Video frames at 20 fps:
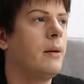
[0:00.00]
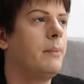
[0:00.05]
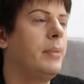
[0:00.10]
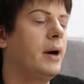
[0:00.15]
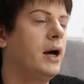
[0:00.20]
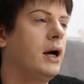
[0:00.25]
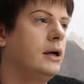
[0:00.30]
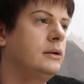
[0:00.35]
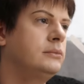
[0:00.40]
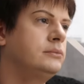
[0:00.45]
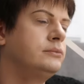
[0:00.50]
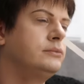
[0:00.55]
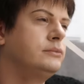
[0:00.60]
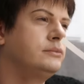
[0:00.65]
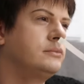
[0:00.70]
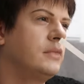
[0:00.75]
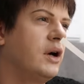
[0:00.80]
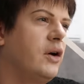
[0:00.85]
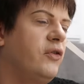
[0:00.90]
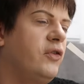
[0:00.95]
but
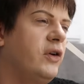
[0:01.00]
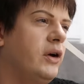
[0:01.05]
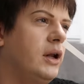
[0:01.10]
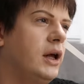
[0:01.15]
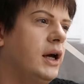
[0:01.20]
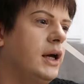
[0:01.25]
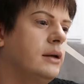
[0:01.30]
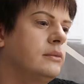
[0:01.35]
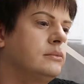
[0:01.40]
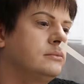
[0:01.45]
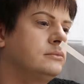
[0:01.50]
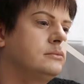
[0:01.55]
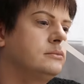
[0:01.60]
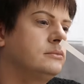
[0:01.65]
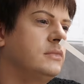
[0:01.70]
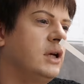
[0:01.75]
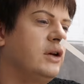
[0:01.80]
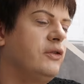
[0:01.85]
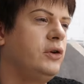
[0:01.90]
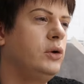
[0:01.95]
I feel like
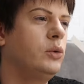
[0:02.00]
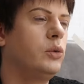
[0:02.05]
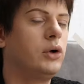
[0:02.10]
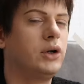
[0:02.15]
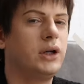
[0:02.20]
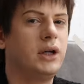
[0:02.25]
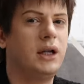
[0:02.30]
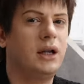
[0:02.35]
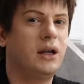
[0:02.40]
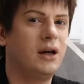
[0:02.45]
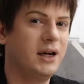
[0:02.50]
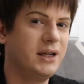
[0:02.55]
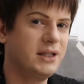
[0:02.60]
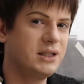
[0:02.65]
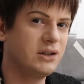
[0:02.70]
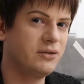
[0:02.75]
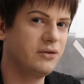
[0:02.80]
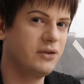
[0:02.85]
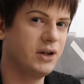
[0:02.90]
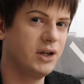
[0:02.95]
if you want a
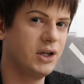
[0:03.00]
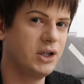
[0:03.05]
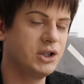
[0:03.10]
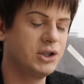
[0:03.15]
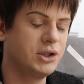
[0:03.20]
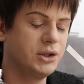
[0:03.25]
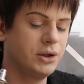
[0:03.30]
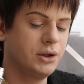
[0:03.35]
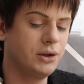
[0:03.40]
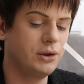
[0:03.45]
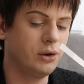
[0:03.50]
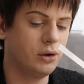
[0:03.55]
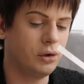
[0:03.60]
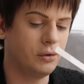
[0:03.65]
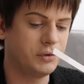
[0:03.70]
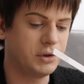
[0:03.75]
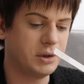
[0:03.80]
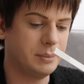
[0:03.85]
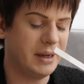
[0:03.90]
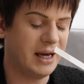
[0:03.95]
lighter version
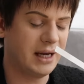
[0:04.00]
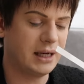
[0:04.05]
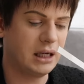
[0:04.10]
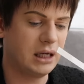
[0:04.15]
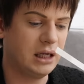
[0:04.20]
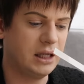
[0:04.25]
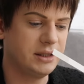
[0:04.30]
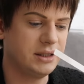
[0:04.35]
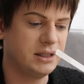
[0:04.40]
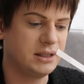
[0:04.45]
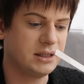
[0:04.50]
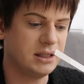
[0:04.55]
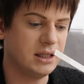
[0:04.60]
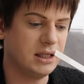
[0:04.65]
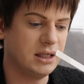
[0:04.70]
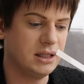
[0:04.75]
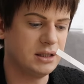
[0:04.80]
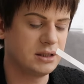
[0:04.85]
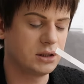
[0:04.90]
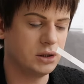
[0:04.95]
of Tabacala, this
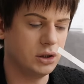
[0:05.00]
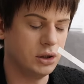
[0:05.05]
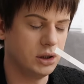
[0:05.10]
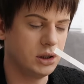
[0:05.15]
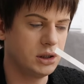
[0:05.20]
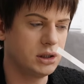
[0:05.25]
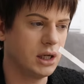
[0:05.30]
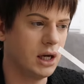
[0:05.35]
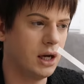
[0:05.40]
is good.